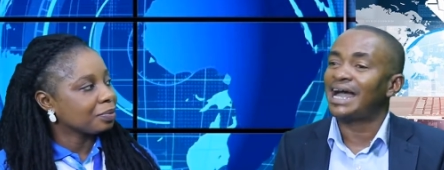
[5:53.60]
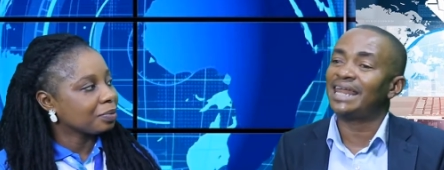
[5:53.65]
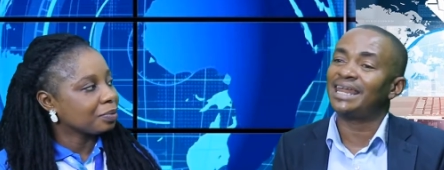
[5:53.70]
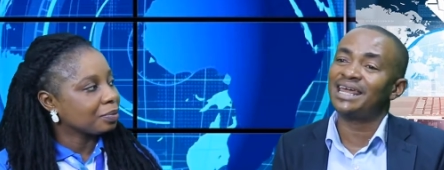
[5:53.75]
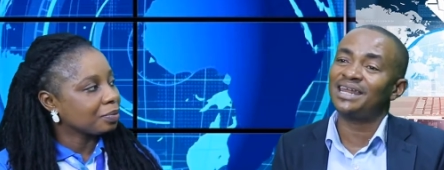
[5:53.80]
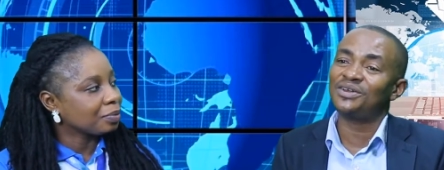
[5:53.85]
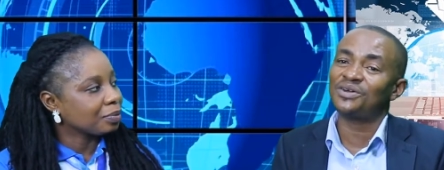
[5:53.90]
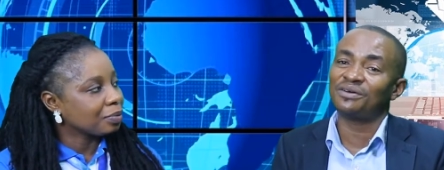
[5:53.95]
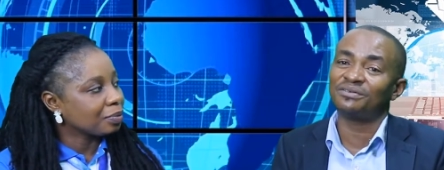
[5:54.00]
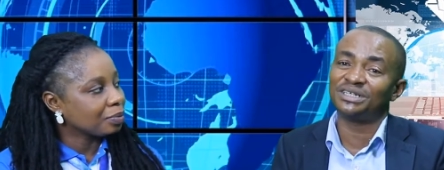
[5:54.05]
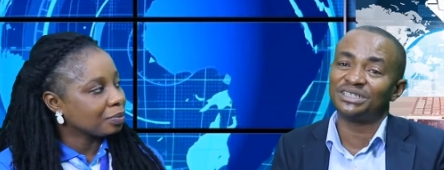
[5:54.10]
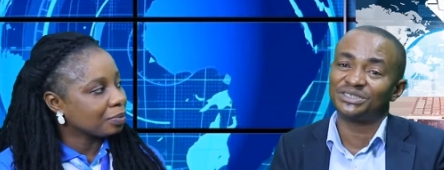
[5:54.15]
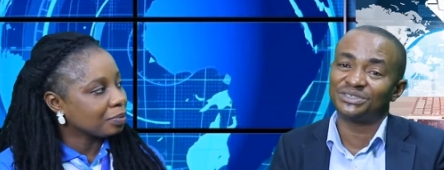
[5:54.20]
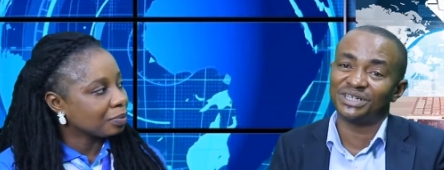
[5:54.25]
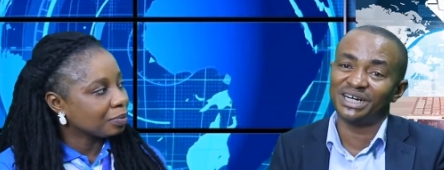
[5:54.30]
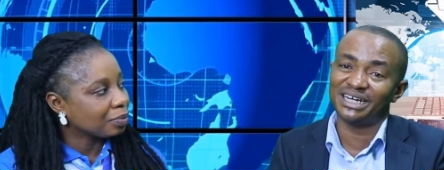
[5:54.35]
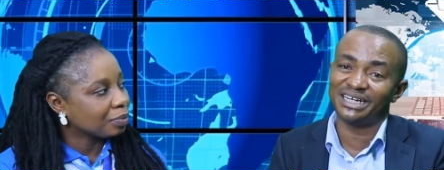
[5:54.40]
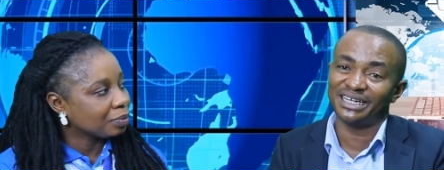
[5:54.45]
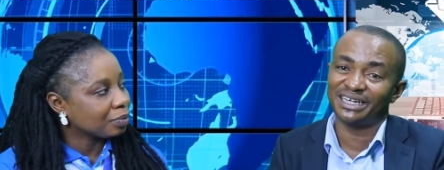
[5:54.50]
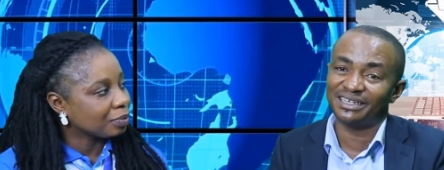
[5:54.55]
Speaker 1: at the end of the
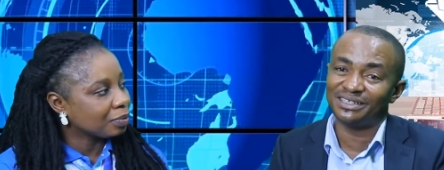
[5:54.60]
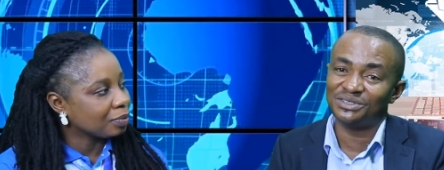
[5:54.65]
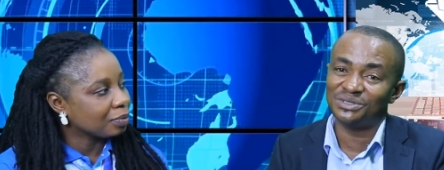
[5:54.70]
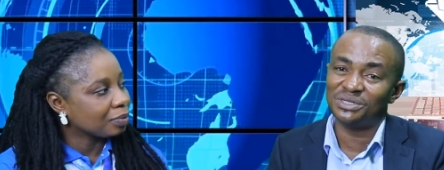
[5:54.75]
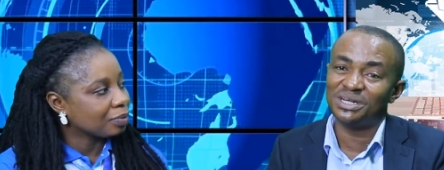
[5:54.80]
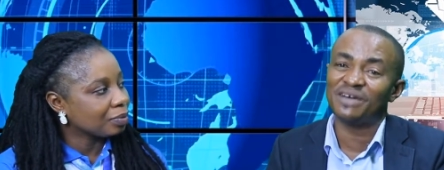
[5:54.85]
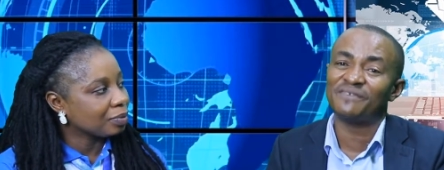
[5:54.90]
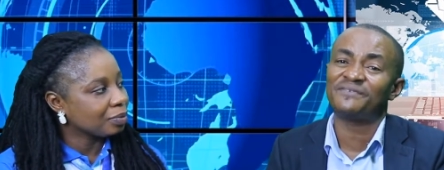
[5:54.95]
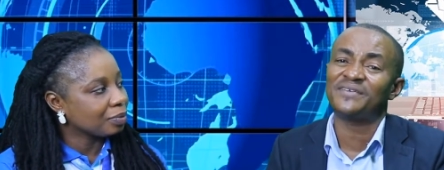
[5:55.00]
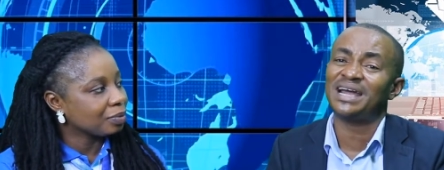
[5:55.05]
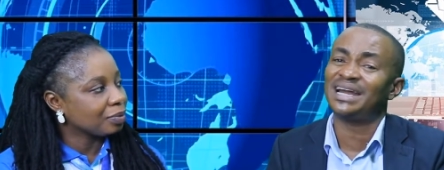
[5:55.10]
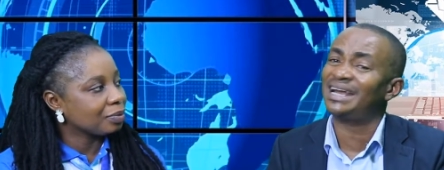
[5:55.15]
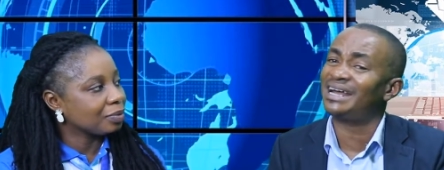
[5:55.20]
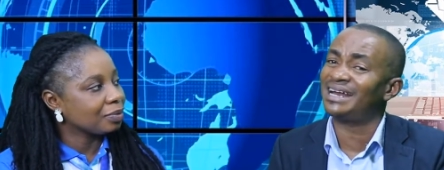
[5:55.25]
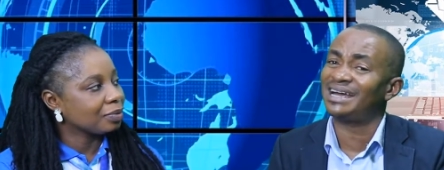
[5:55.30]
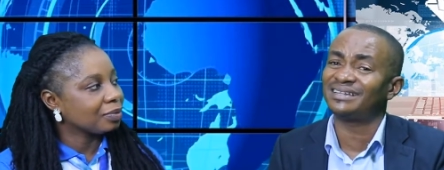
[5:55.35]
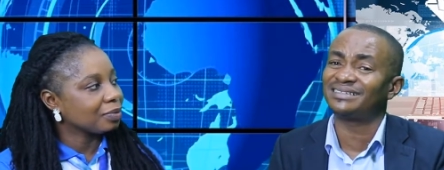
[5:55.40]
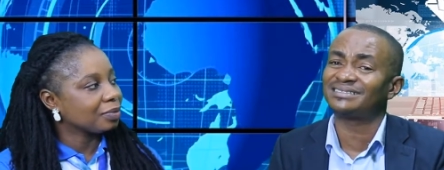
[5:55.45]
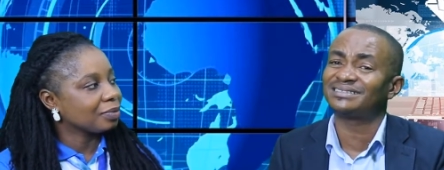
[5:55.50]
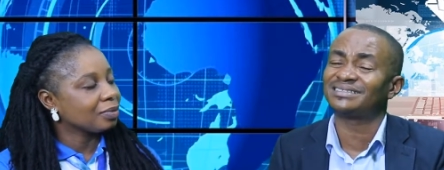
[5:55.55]
training, they'll find out
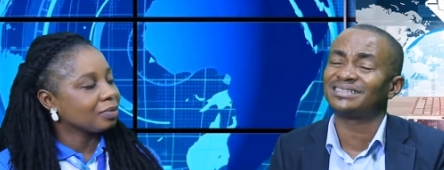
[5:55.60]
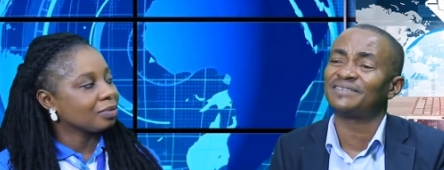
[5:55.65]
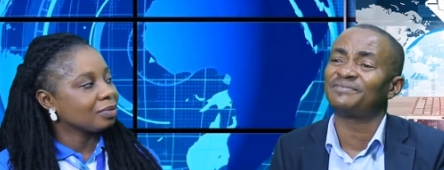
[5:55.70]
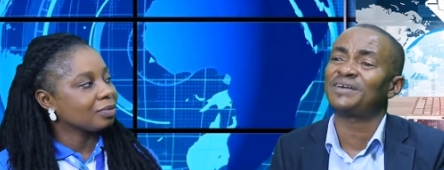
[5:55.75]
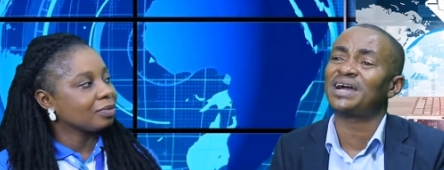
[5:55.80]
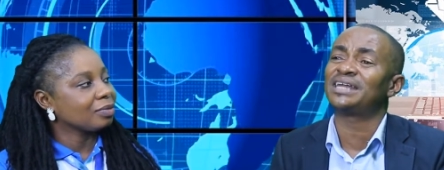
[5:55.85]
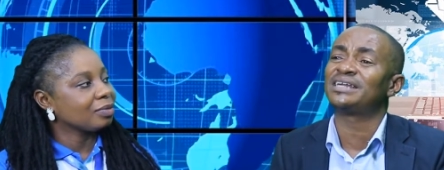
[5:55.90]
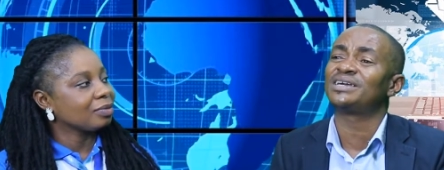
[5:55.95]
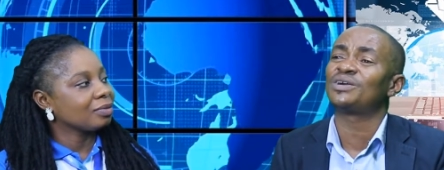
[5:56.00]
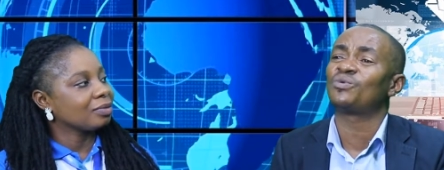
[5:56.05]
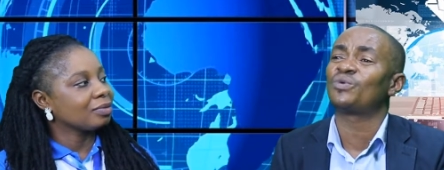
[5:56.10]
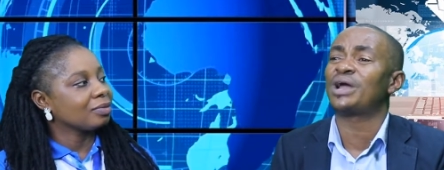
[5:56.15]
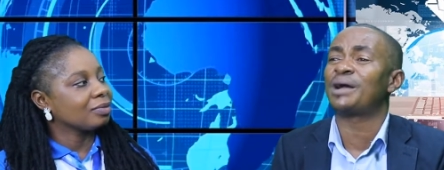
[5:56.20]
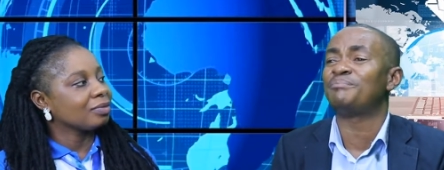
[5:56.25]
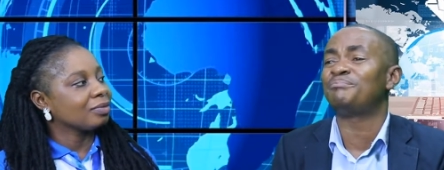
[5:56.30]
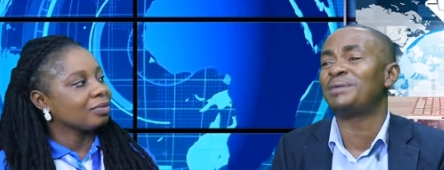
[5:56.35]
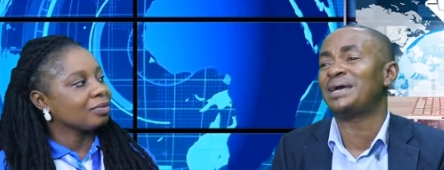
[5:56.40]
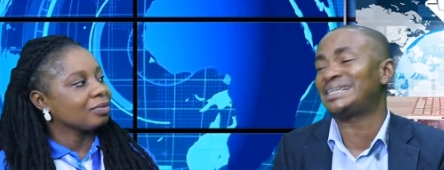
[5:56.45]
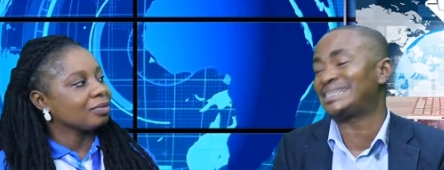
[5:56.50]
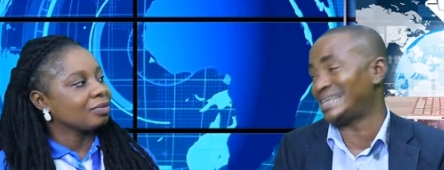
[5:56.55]
that, in fact, they
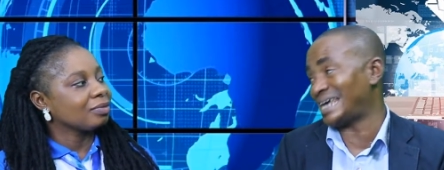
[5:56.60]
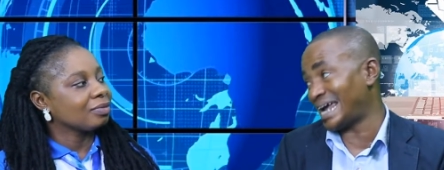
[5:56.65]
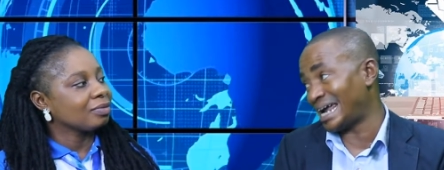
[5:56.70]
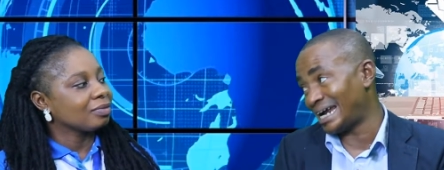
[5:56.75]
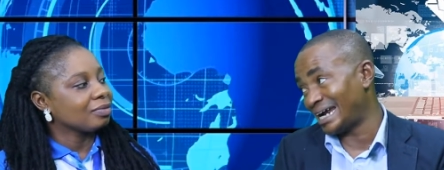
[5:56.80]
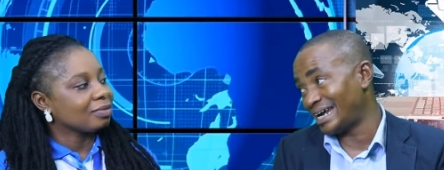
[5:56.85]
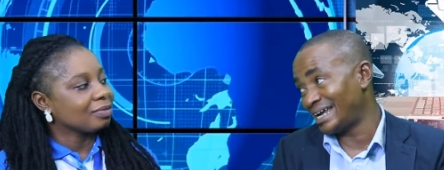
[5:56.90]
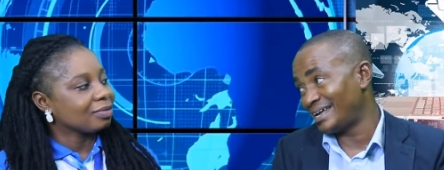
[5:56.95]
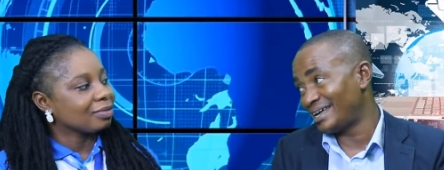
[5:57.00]
were better